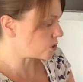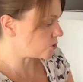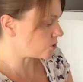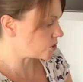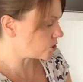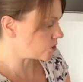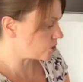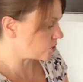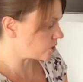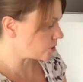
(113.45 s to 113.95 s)
You
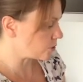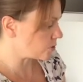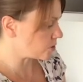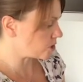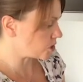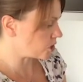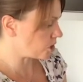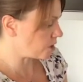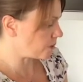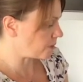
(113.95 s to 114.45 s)
can do this
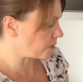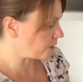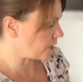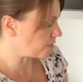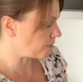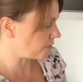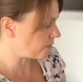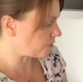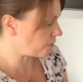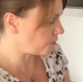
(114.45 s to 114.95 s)
with a sharp
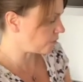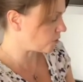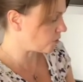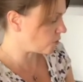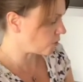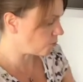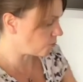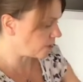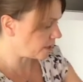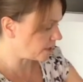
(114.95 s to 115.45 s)
knife if you've
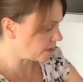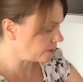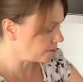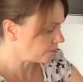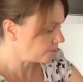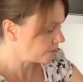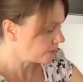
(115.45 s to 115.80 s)
got one,